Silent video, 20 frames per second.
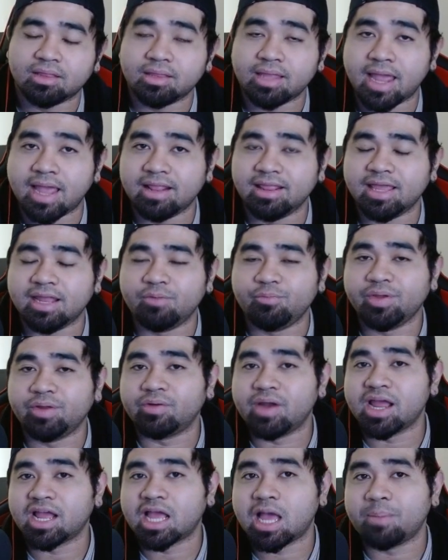And then we
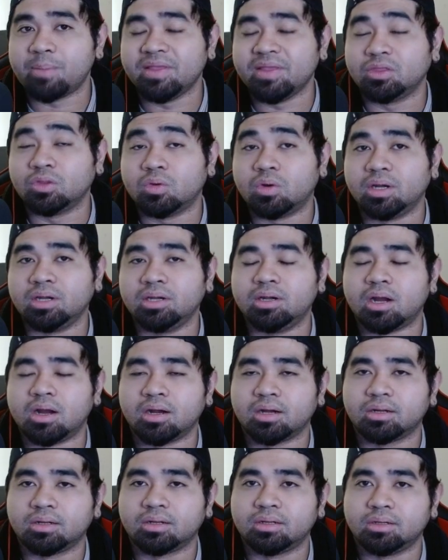rank up into our
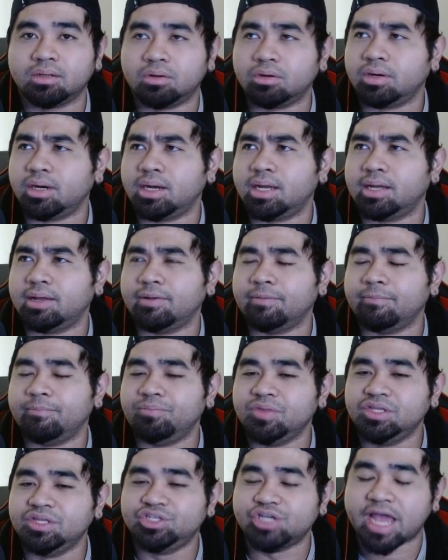dark or a
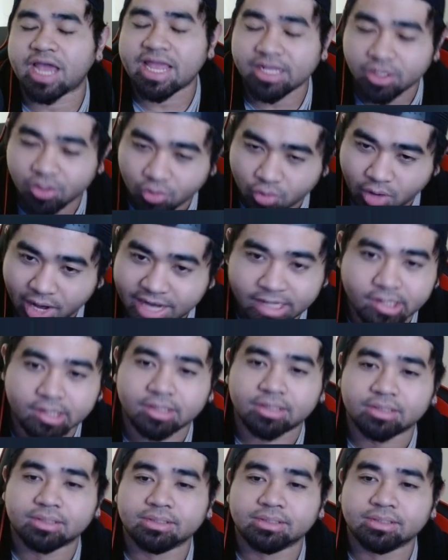giant grinder.